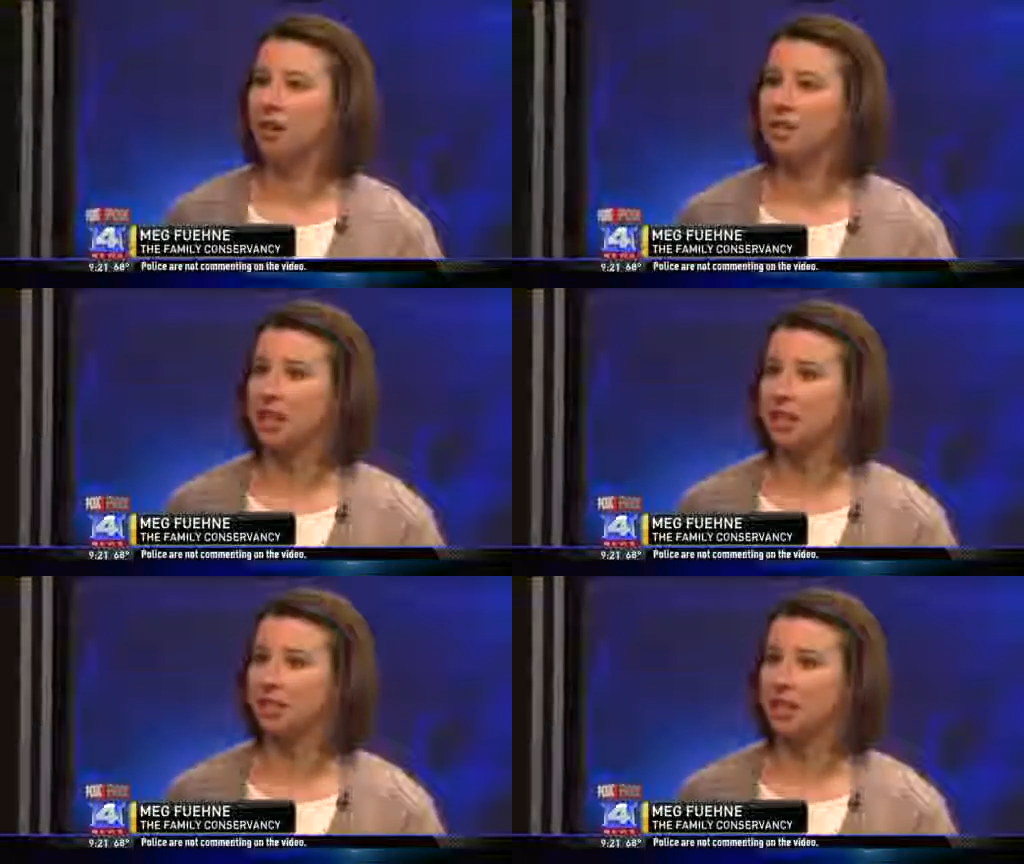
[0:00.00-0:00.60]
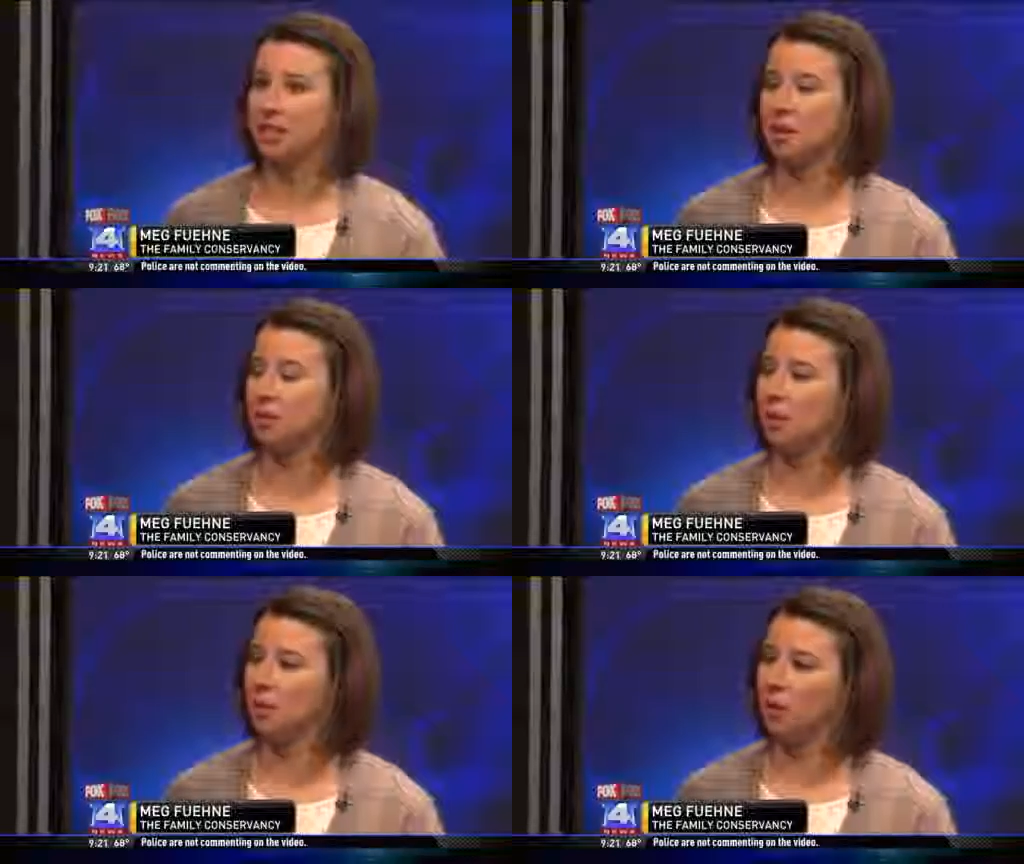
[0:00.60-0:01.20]
decide if that's
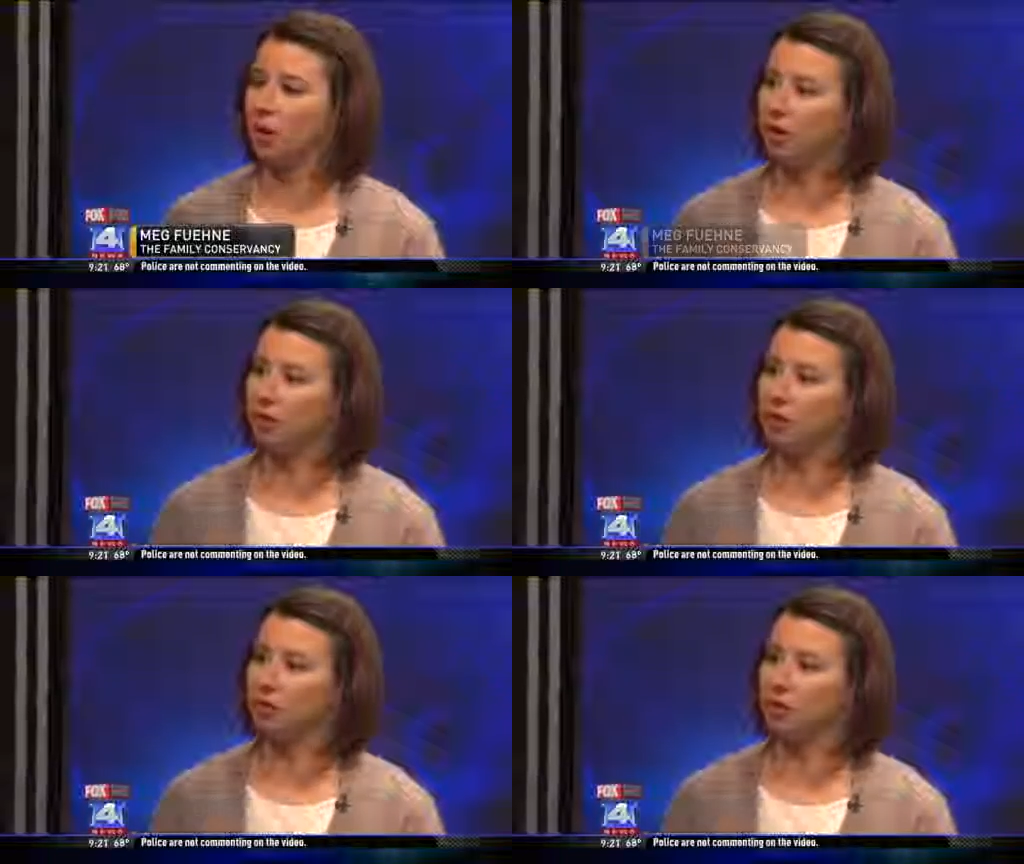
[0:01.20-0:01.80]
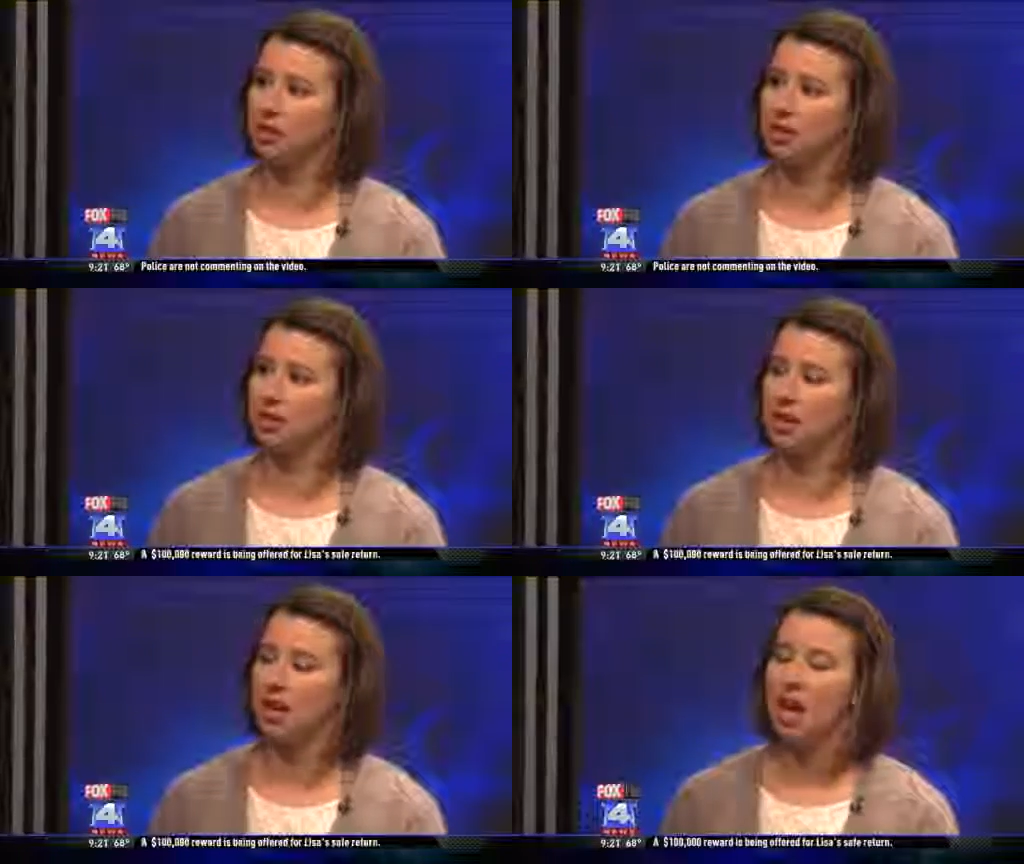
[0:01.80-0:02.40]
something you want your children to
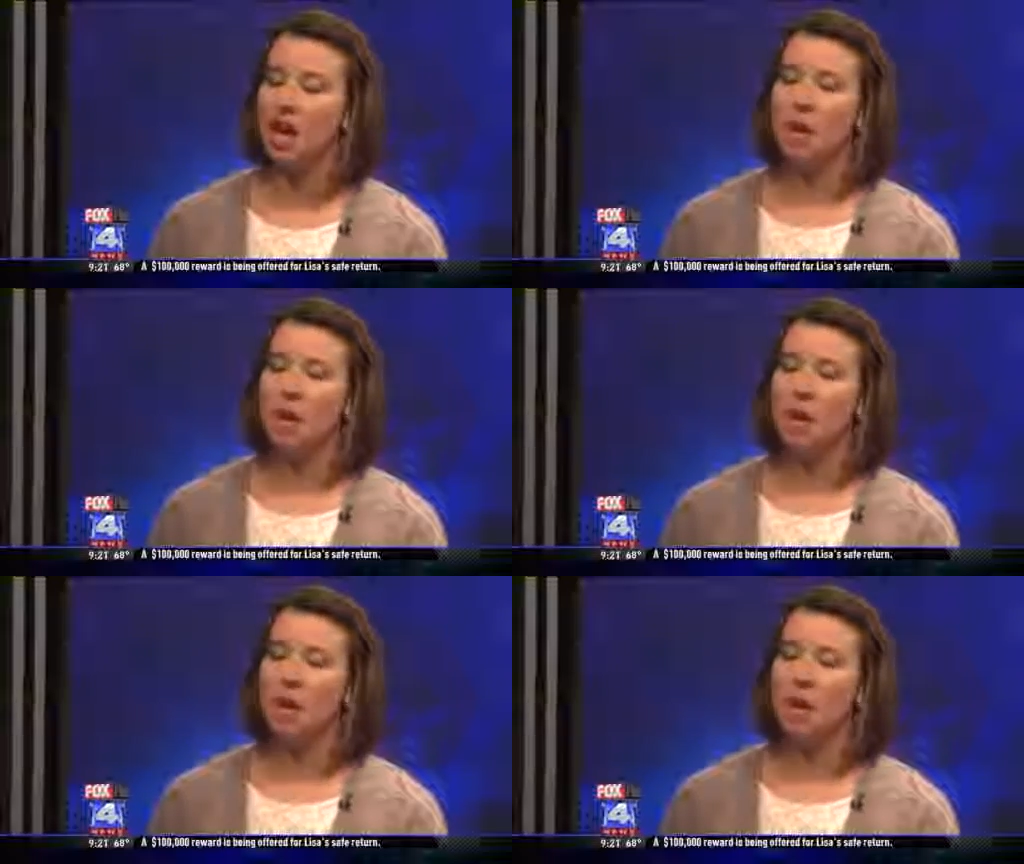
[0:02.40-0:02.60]
see,